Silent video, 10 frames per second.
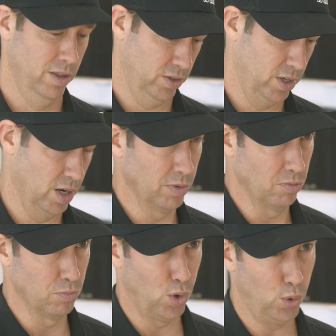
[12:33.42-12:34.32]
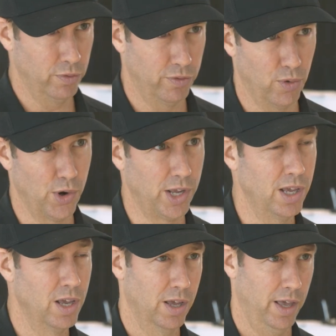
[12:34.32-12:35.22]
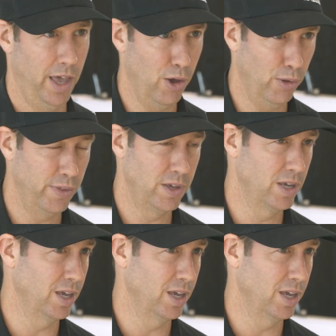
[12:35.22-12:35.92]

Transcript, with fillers: that's gonna be mold-free, healthy,